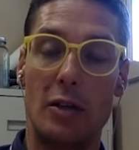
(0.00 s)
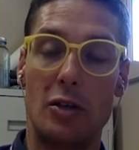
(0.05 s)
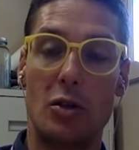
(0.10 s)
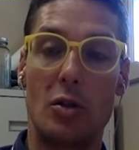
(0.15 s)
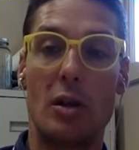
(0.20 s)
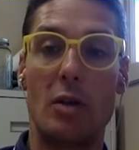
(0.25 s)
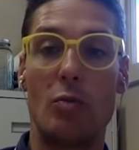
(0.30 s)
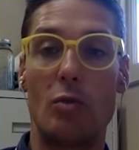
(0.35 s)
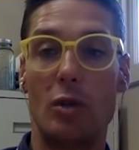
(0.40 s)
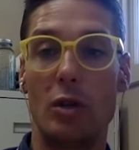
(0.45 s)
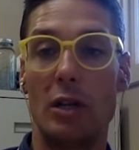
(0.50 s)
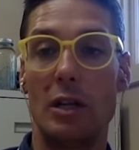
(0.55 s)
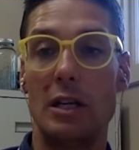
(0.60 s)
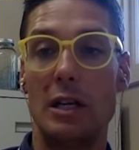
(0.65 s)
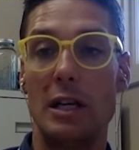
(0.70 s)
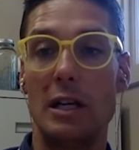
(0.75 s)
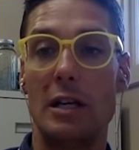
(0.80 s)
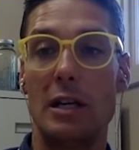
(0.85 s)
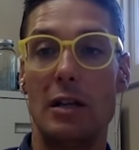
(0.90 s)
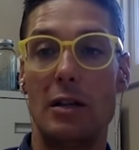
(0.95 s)
Right. And so they
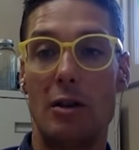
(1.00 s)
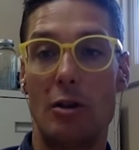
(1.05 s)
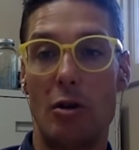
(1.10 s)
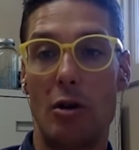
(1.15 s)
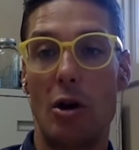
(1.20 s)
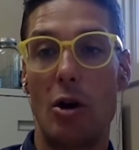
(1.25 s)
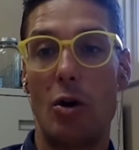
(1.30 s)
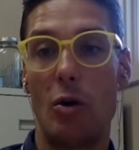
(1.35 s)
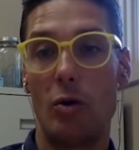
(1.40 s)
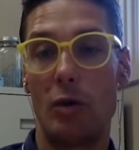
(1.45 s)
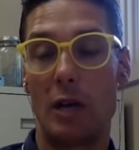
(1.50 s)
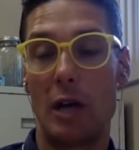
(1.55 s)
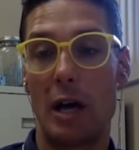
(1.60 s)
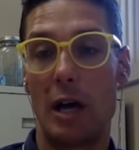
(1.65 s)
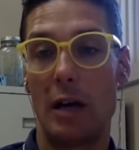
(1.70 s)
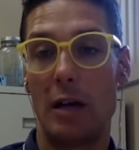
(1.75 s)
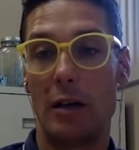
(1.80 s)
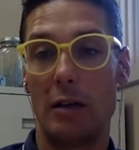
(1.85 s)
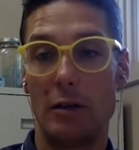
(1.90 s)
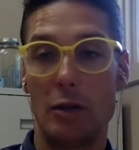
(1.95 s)
really needed their
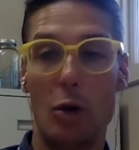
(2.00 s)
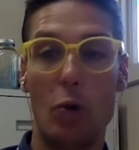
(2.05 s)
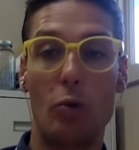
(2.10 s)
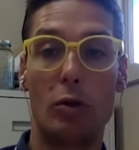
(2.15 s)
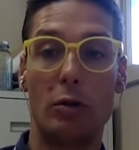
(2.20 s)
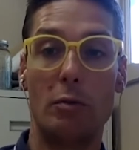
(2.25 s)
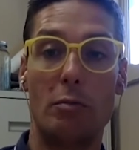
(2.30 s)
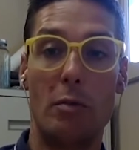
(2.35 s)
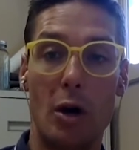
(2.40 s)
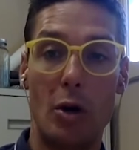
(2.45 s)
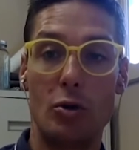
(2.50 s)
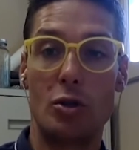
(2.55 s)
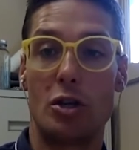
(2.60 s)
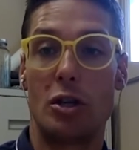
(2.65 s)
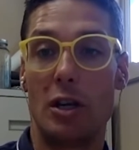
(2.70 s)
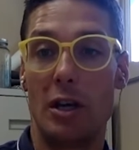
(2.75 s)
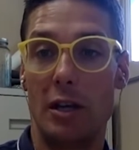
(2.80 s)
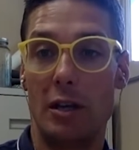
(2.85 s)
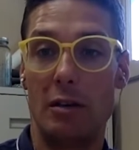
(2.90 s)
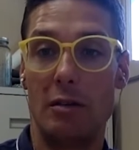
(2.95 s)
own kind of local
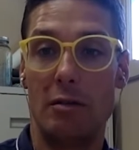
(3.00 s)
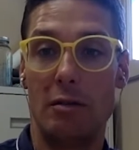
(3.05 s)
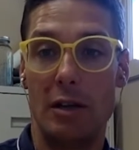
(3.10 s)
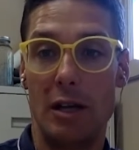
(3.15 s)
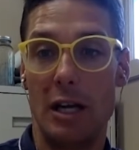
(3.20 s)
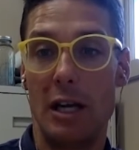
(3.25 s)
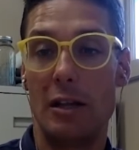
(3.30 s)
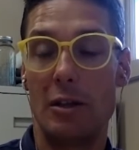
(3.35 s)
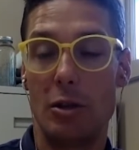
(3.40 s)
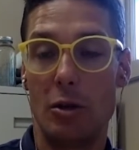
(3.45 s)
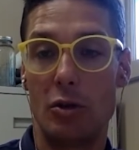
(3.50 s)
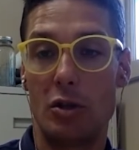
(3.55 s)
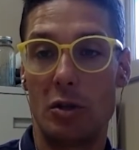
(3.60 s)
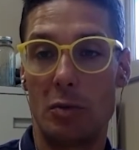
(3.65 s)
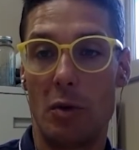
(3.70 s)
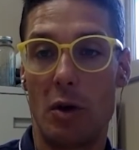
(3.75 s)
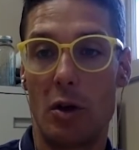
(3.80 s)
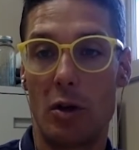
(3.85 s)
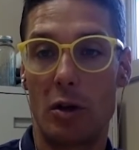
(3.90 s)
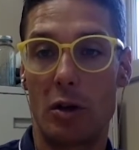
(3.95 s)
motion in
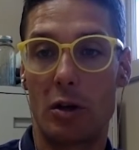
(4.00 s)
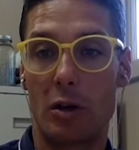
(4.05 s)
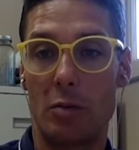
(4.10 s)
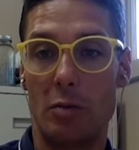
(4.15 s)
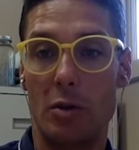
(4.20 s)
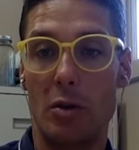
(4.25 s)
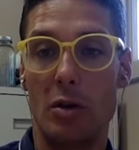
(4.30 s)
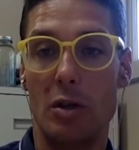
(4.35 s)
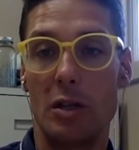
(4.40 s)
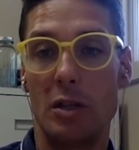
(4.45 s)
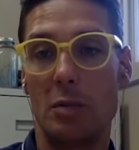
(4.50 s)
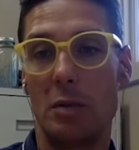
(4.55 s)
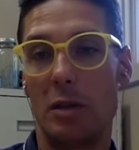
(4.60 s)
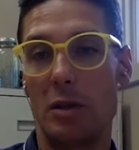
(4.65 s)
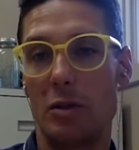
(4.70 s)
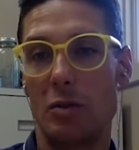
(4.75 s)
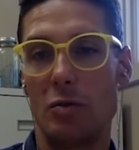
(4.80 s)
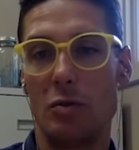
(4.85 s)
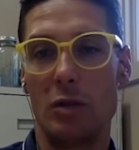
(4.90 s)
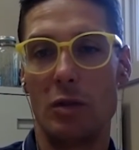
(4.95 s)
those smaller
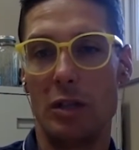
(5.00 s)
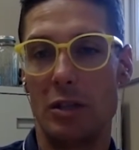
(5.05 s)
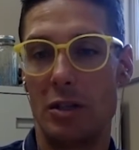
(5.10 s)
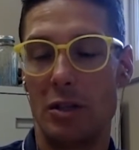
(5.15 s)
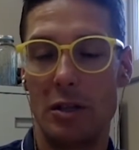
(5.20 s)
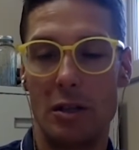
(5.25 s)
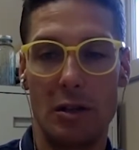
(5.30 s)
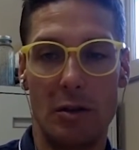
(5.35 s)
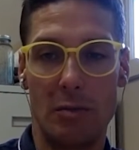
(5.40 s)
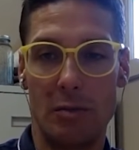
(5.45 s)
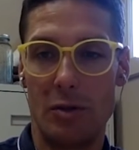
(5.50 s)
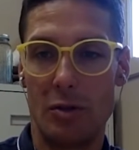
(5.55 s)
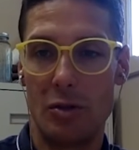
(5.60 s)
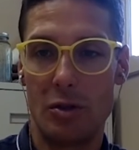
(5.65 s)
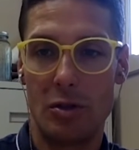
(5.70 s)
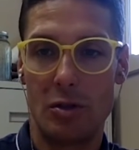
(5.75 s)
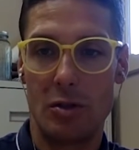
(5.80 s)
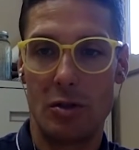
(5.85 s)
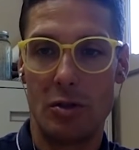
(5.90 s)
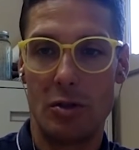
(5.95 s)
communities. But there's really,
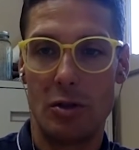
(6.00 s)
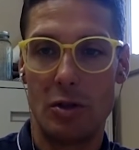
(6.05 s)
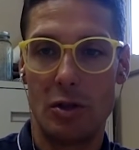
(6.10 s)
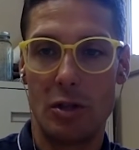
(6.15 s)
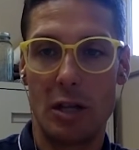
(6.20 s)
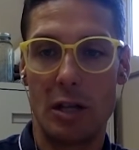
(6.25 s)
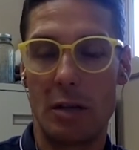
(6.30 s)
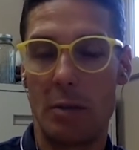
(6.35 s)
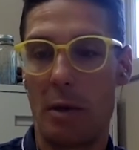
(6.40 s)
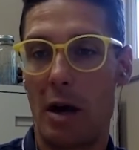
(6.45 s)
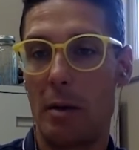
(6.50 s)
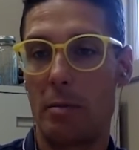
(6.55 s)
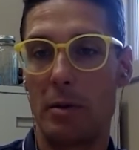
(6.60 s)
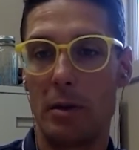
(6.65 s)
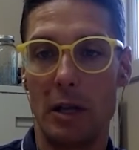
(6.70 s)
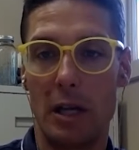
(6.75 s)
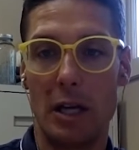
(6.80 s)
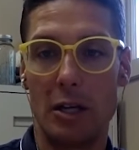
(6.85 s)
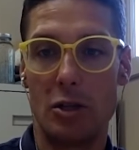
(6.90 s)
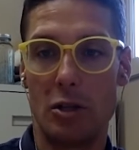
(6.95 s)
there's just not the
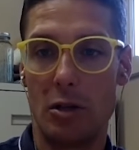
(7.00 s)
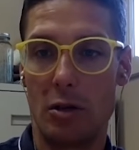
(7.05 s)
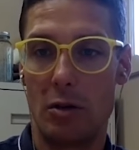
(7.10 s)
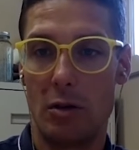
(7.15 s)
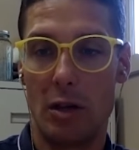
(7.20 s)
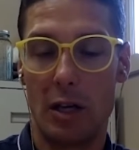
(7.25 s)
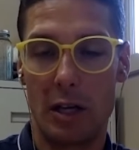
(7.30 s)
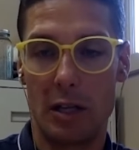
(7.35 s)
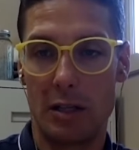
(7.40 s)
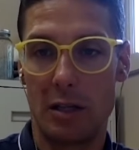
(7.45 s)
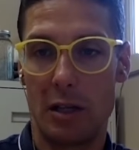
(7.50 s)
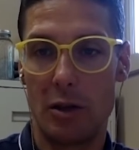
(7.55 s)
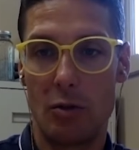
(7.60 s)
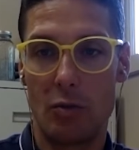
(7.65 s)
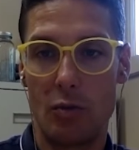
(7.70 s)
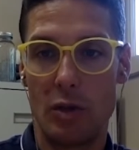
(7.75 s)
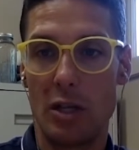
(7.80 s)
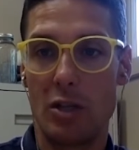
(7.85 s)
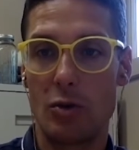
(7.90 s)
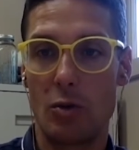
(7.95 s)
population or, like I
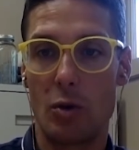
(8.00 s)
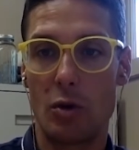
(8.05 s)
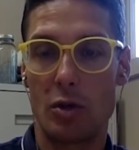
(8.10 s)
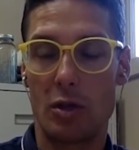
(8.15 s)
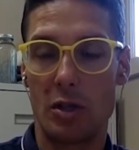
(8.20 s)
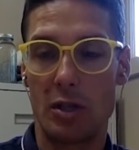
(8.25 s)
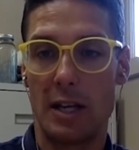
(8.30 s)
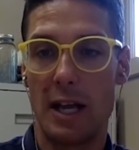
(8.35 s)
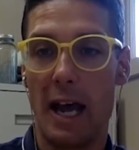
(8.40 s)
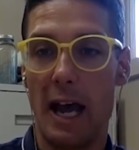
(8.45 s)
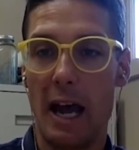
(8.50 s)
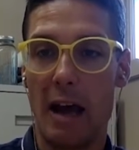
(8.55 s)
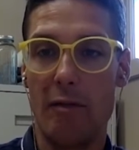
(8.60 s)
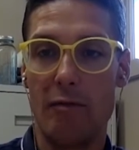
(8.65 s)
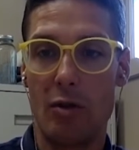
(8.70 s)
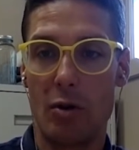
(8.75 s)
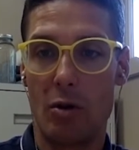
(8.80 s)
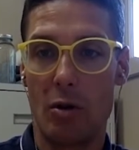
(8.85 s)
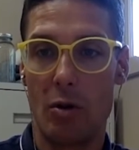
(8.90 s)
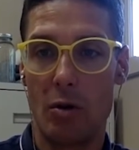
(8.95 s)
said, the resources to
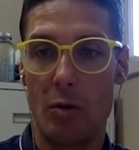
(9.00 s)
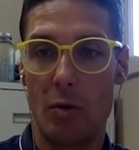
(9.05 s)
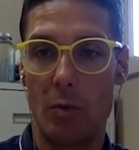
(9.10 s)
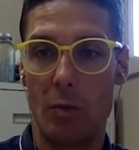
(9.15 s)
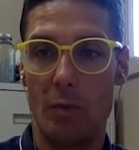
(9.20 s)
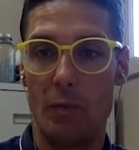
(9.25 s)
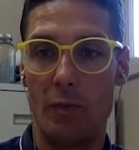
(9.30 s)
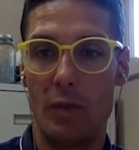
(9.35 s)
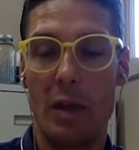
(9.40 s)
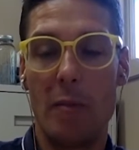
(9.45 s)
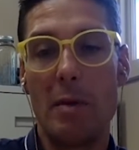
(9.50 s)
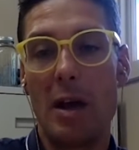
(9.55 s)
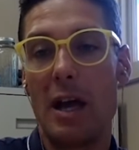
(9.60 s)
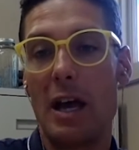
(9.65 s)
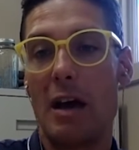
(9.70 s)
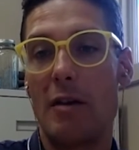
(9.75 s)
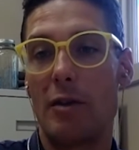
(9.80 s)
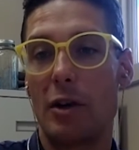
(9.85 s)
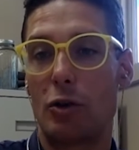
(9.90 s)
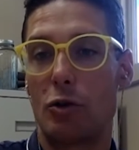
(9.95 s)
have their own.
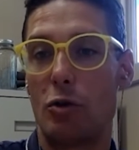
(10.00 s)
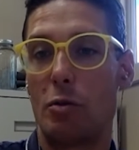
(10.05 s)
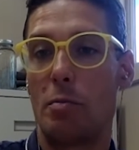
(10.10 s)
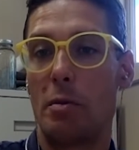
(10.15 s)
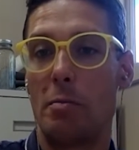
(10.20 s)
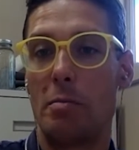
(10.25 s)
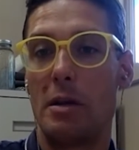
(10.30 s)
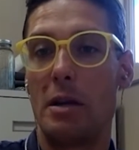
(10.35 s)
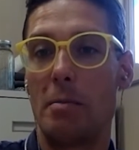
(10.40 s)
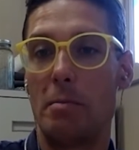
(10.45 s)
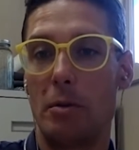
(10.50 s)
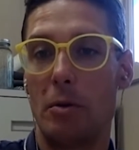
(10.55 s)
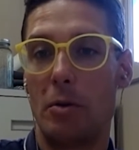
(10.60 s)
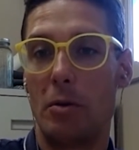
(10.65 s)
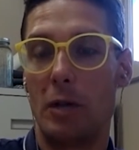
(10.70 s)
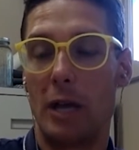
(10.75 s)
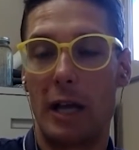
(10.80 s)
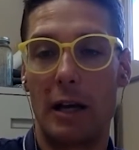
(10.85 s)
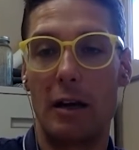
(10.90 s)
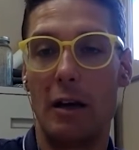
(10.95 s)
They may have a group of
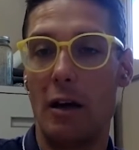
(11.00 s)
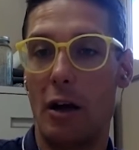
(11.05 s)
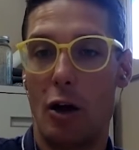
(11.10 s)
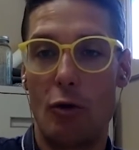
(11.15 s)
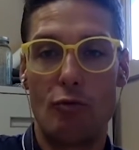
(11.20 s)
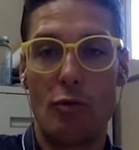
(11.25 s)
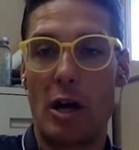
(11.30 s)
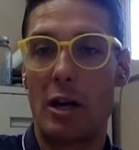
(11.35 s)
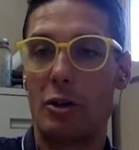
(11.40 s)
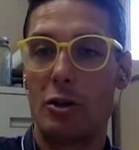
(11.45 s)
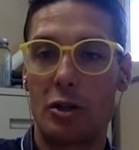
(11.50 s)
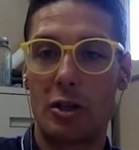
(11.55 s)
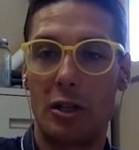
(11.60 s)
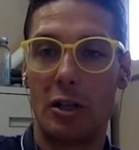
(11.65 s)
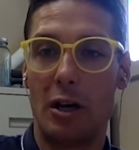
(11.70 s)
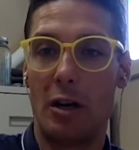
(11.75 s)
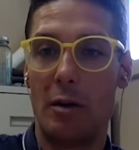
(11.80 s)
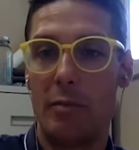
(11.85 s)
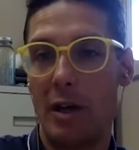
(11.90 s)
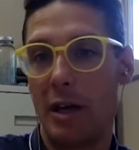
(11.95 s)
people like a
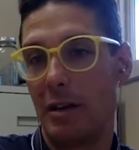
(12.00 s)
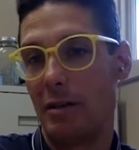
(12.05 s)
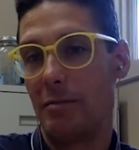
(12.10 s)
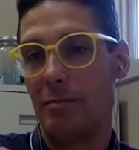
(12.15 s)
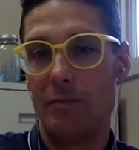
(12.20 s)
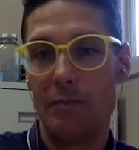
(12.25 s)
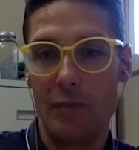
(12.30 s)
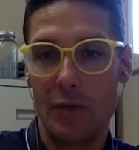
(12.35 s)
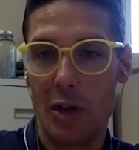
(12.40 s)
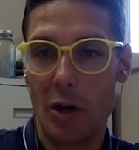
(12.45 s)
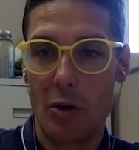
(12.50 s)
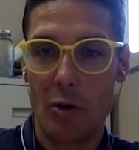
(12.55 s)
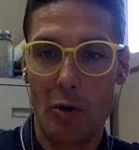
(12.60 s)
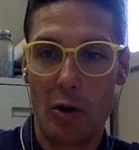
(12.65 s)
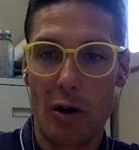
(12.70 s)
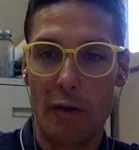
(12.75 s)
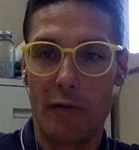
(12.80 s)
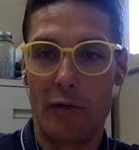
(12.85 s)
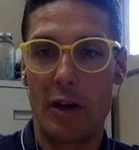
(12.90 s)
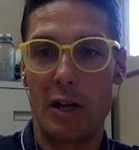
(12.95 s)
runners club that,
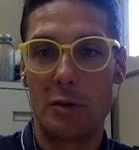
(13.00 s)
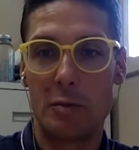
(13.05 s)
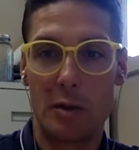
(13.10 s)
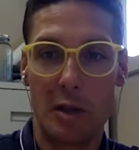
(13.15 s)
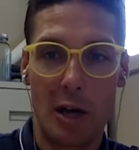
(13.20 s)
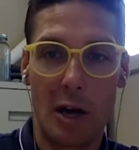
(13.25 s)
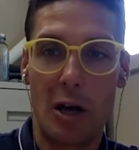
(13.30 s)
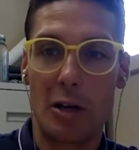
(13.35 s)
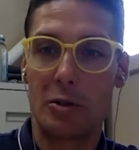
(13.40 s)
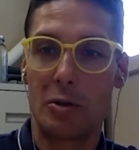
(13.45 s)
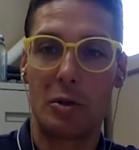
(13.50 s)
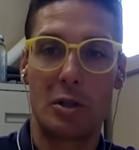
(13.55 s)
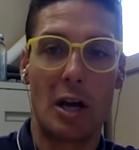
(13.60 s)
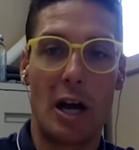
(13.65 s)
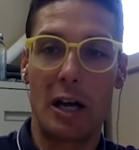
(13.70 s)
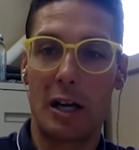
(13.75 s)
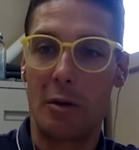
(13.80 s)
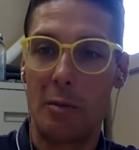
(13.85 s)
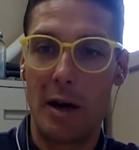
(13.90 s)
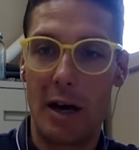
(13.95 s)
they're all friends, but they
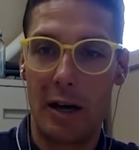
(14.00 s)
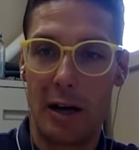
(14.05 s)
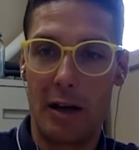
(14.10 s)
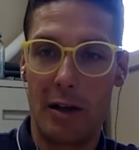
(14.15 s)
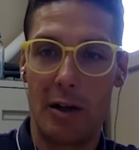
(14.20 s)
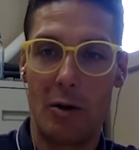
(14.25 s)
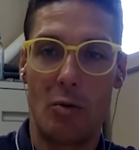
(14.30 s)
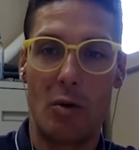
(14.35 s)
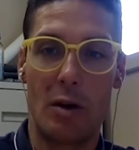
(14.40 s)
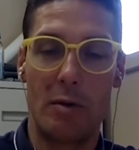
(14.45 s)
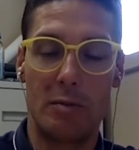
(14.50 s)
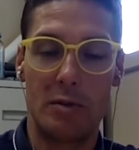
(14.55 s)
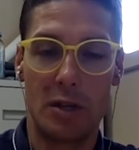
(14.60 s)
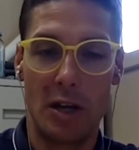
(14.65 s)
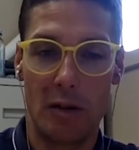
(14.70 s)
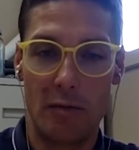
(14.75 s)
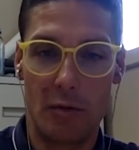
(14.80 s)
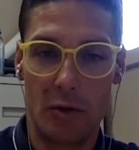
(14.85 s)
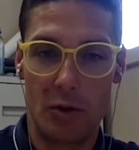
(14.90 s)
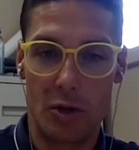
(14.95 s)
also talk about how they
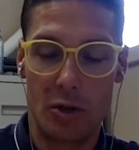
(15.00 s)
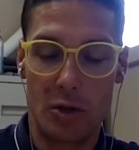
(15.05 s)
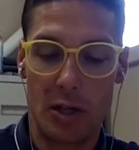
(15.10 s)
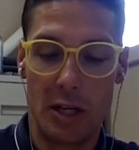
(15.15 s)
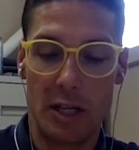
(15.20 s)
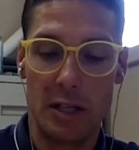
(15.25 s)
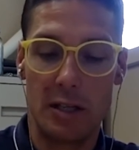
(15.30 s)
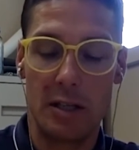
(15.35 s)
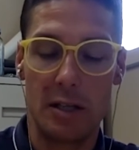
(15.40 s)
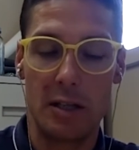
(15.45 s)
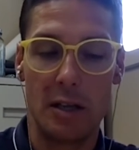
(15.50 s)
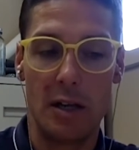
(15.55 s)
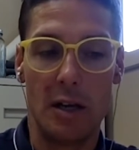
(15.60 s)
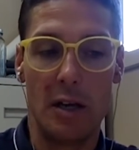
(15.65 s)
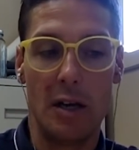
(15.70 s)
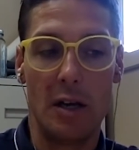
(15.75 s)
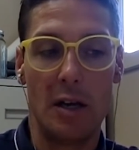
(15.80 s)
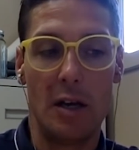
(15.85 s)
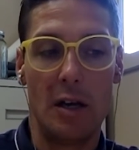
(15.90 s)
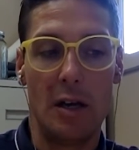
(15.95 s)
want safer
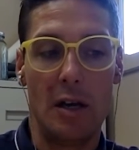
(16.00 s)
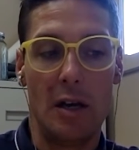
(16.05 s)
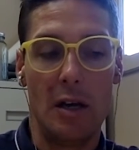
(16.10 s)
streets.